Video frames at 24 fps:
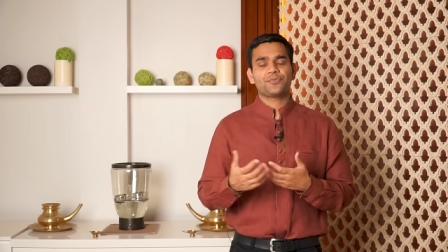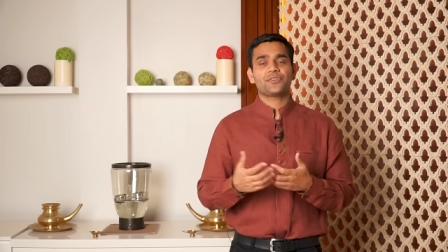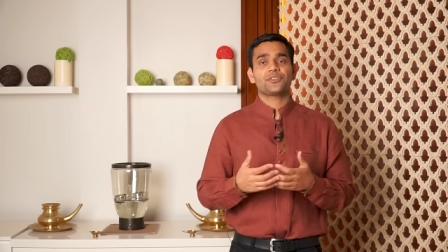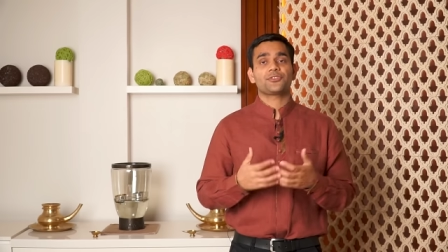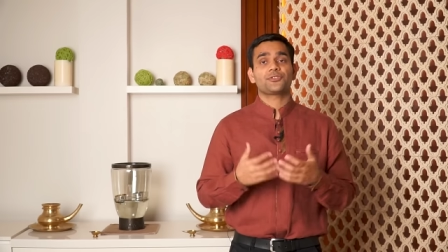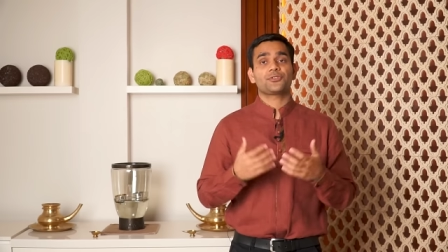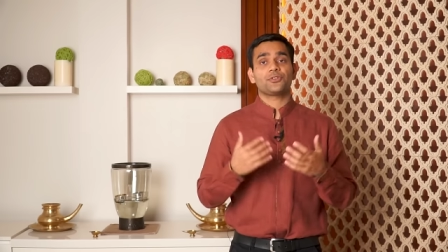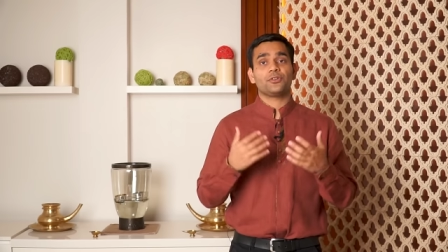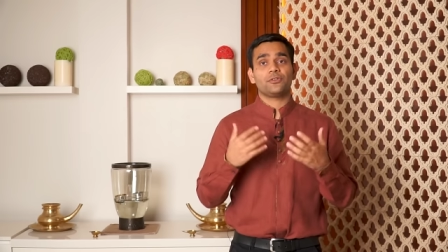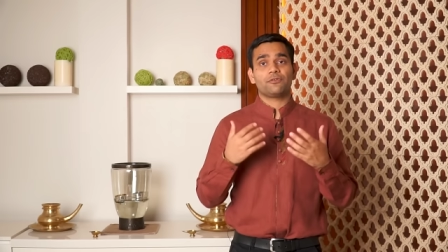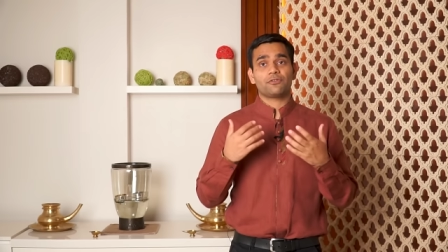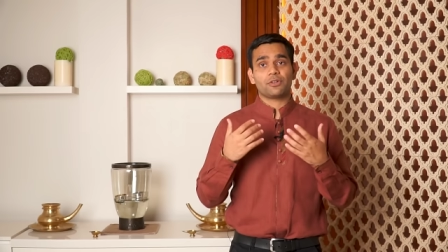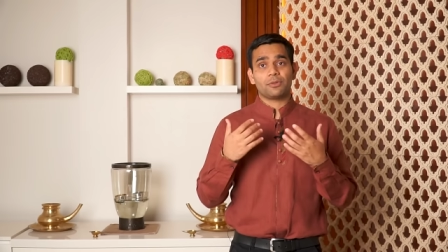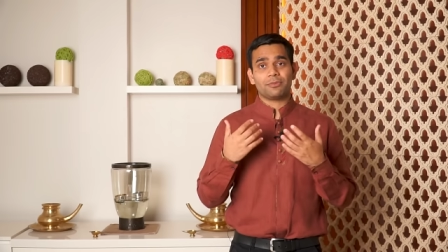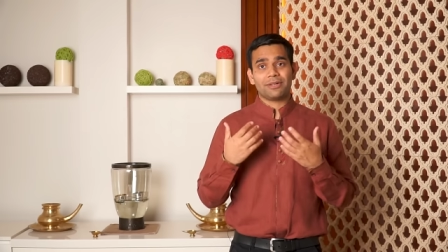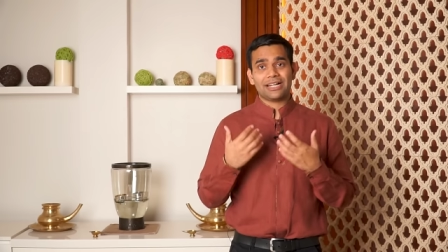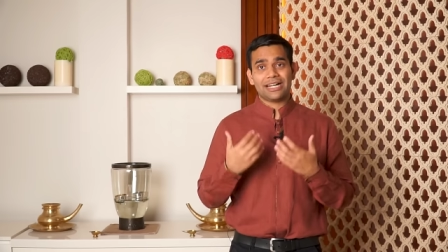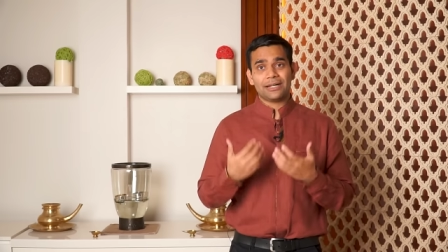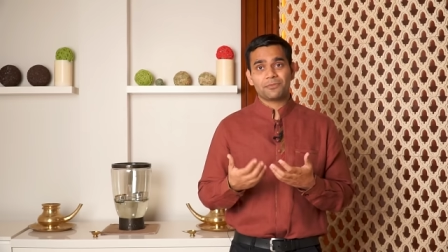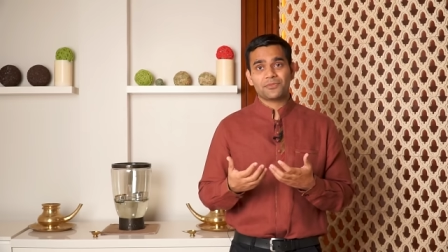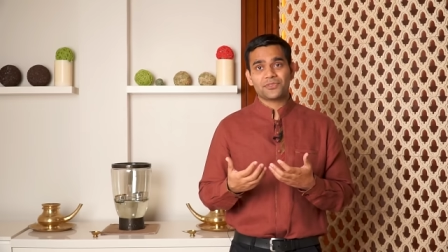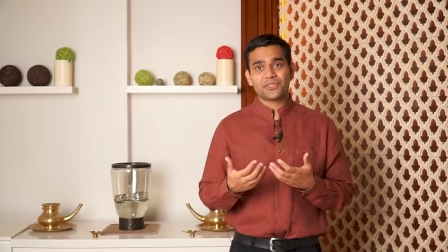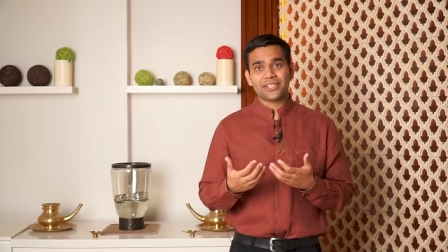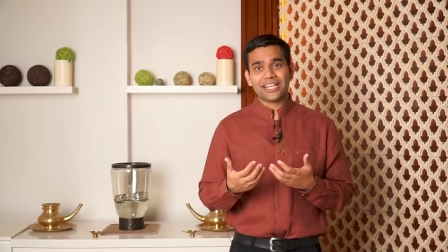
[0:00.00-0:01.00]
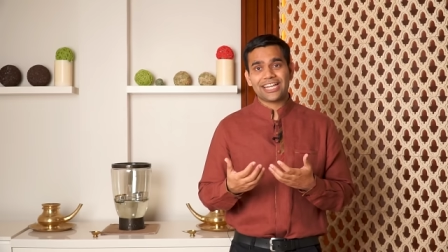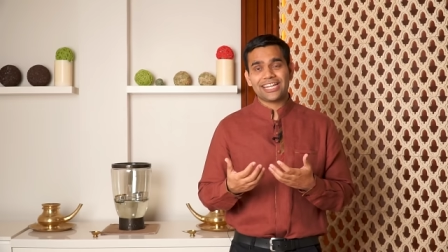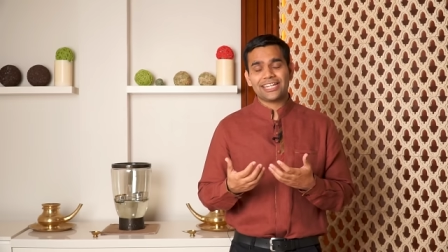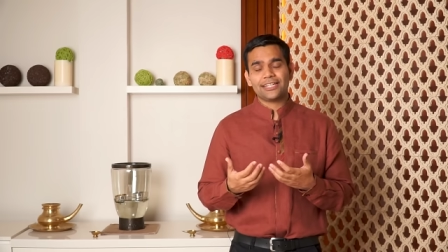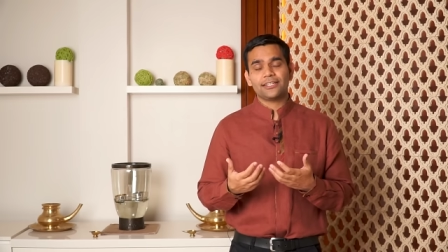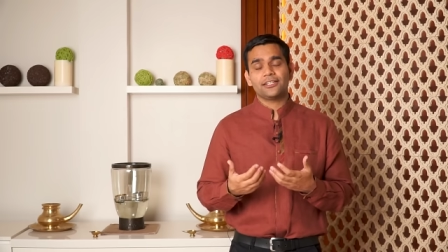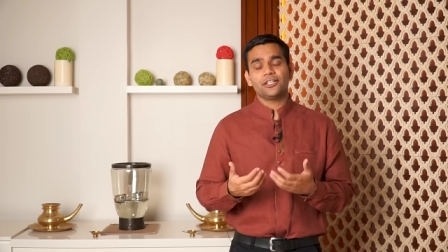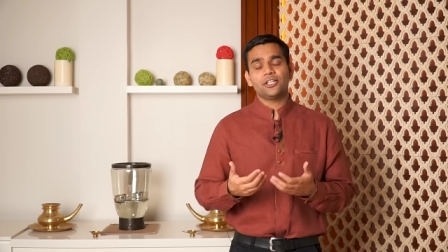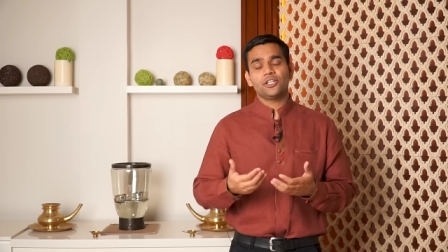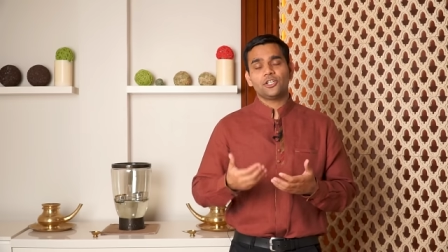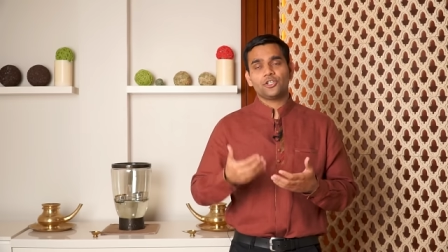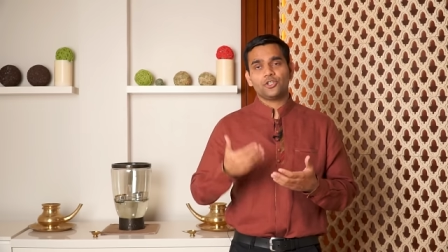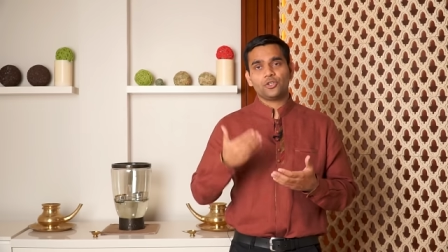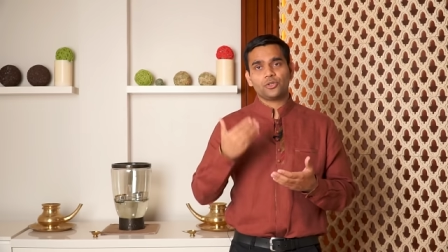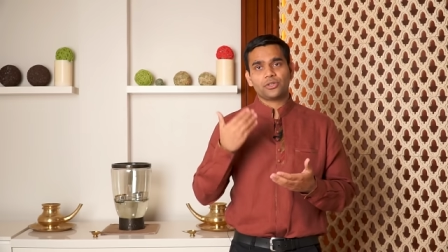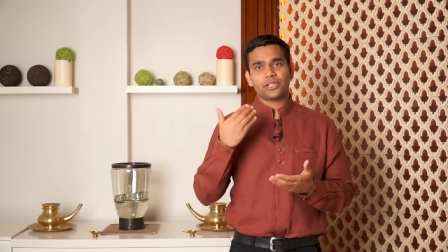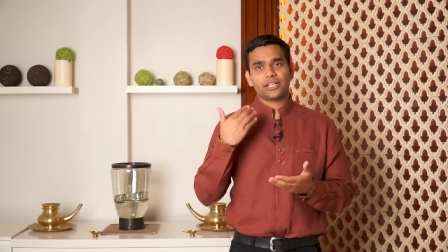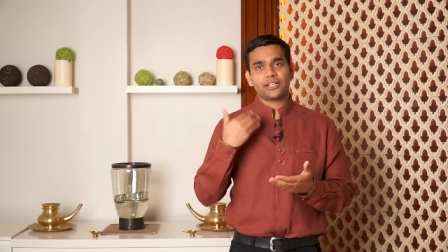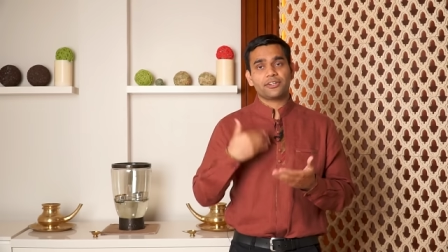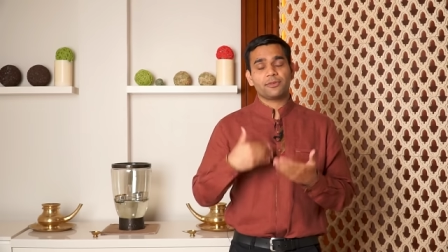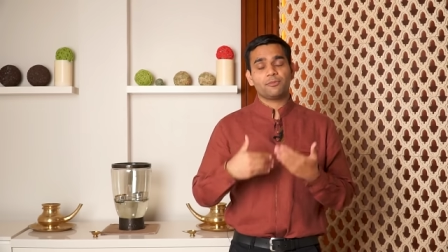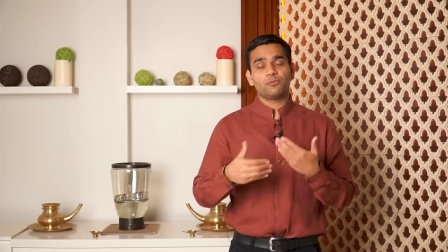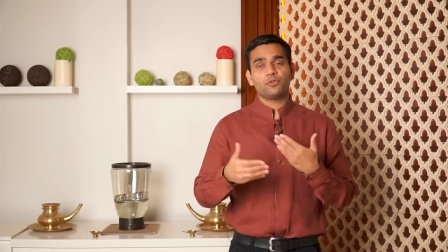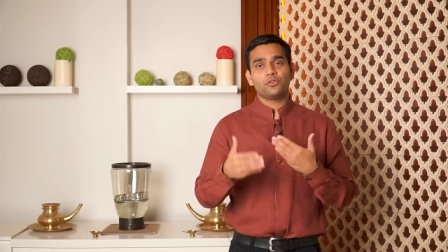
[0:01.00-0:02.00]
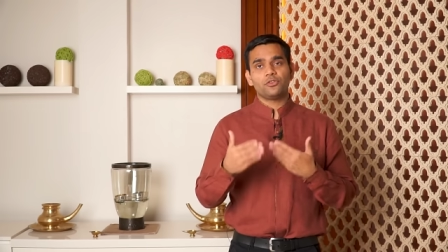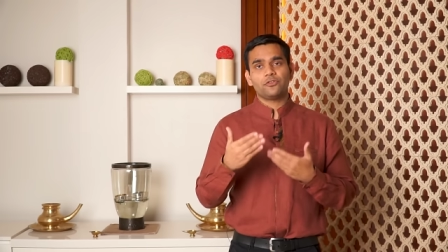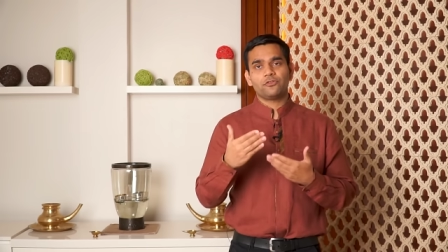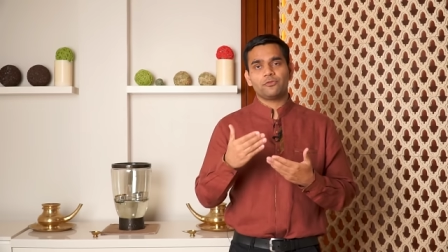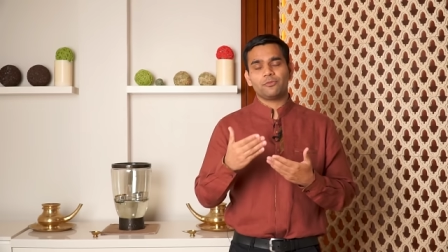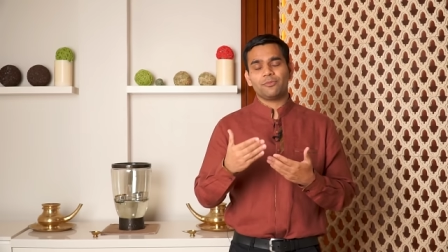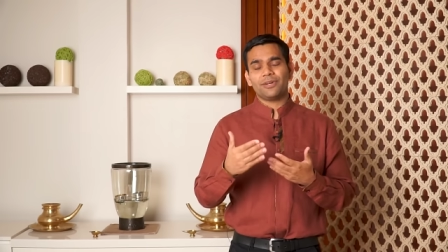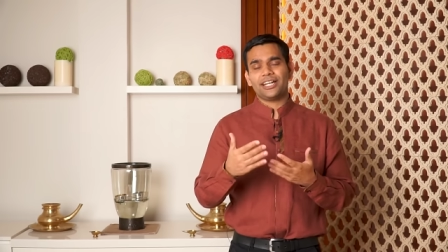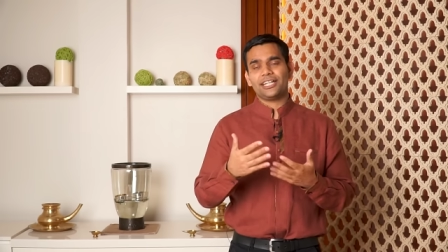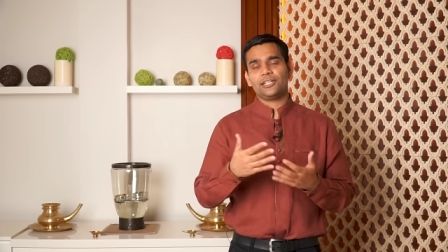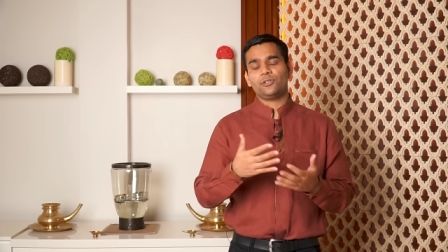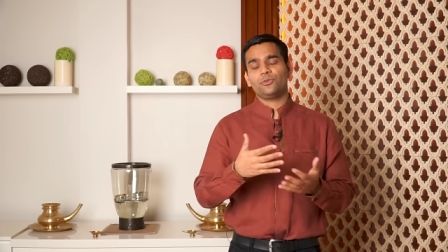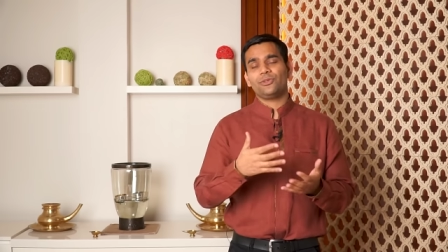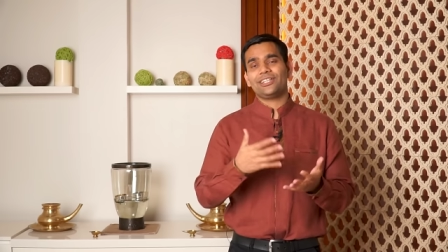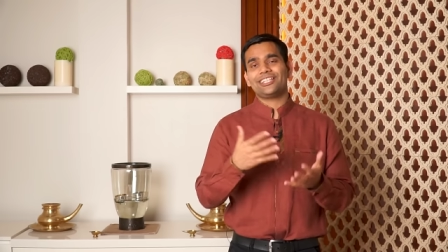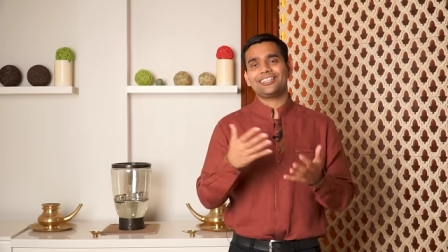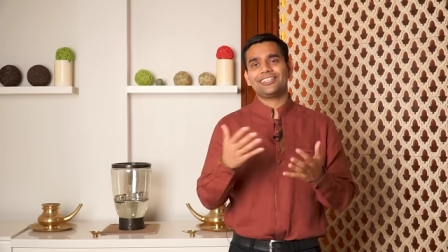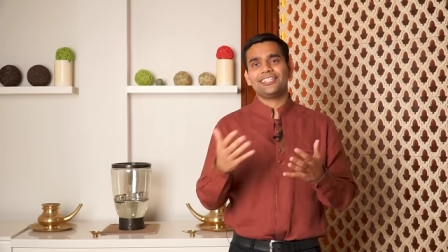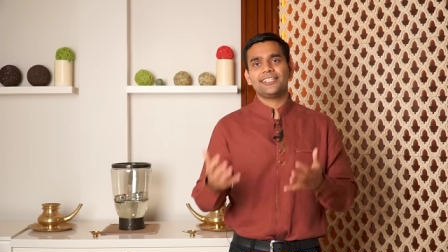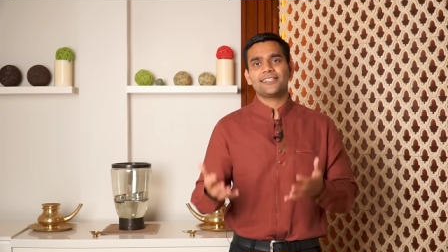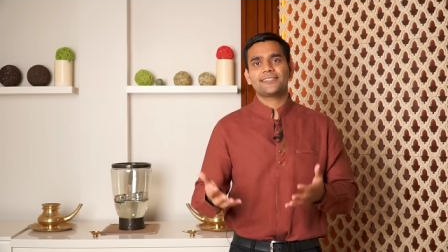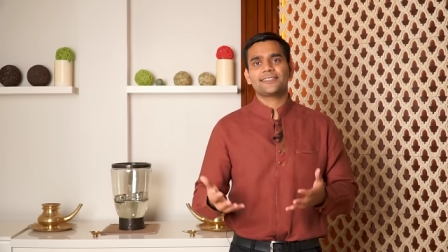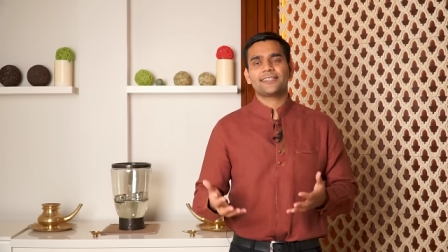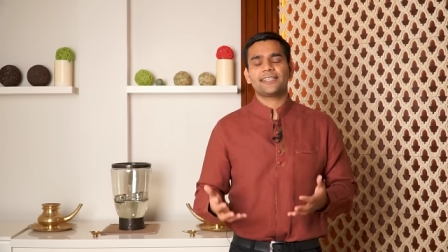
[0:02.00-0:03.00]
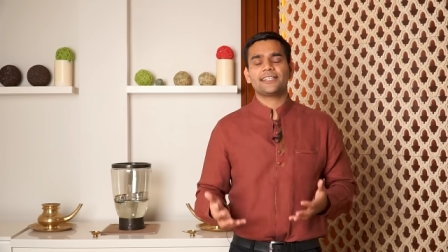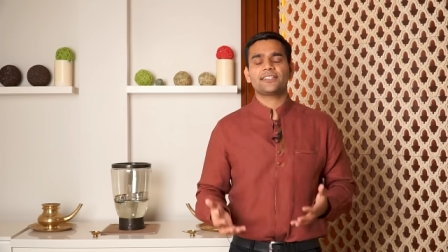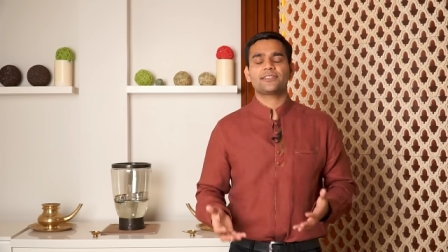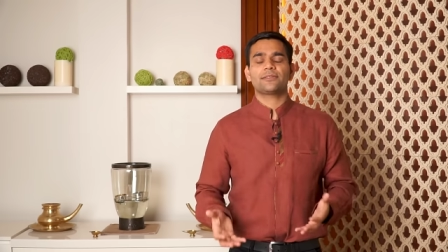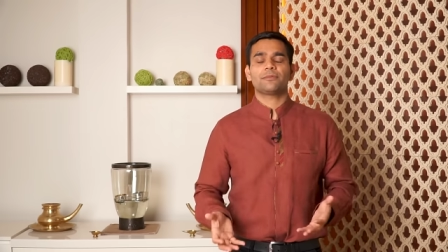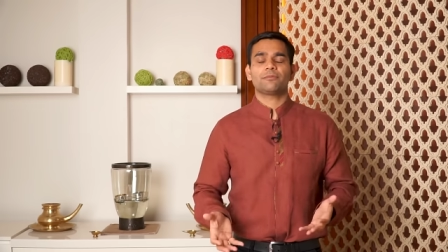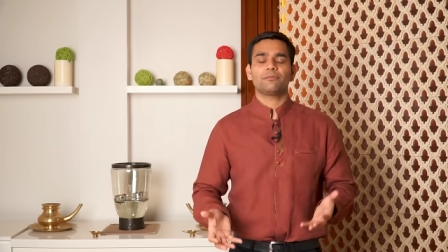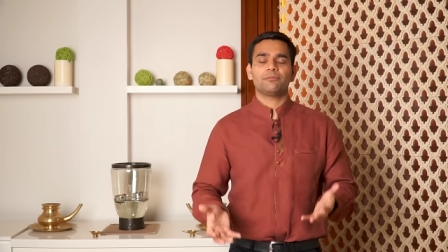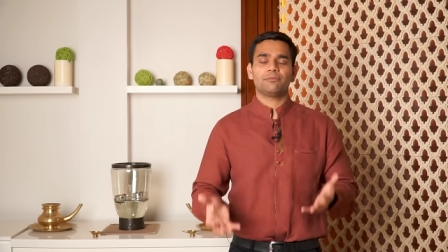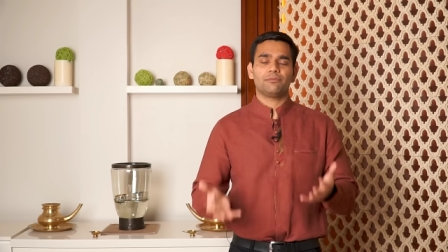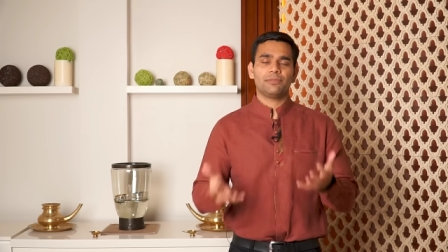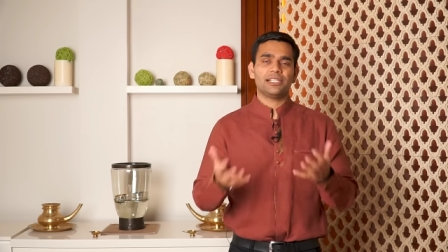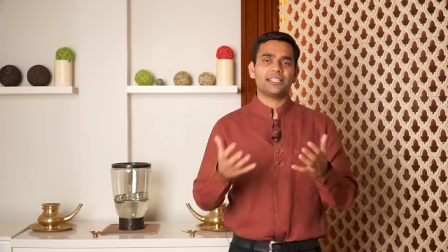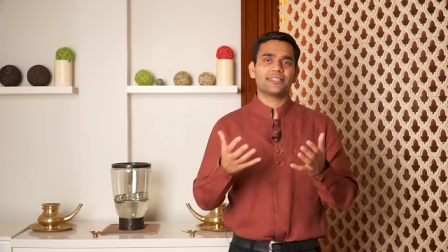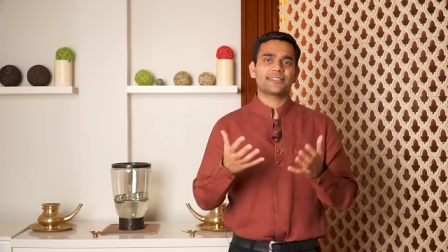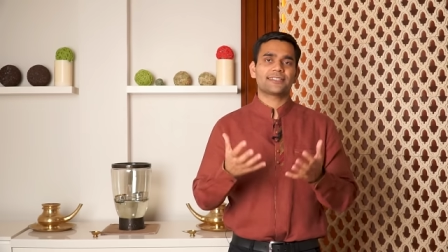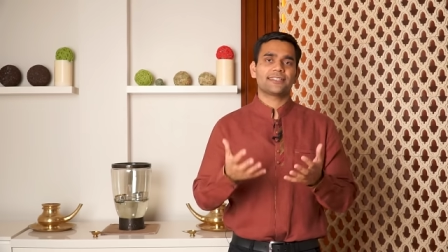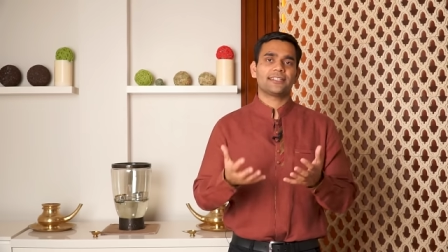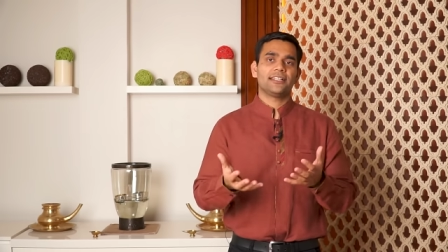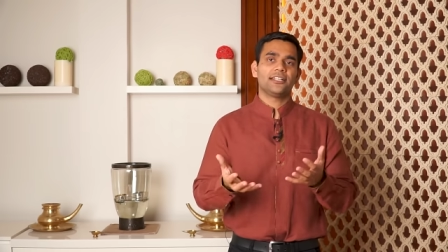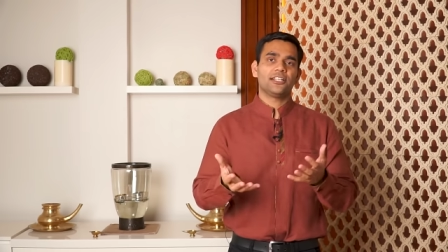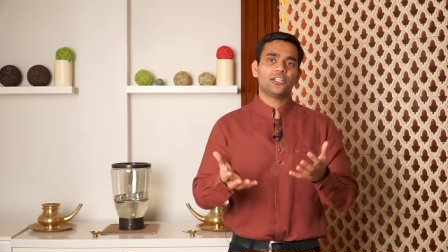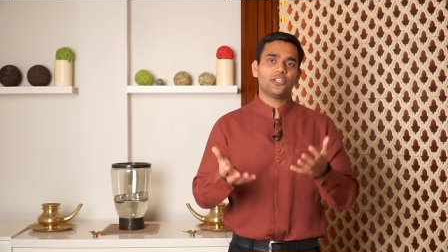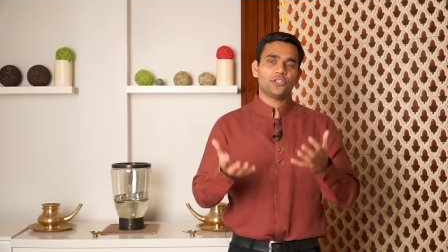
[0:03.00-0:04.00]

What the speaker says: So from upside, you can remove by doing these things plus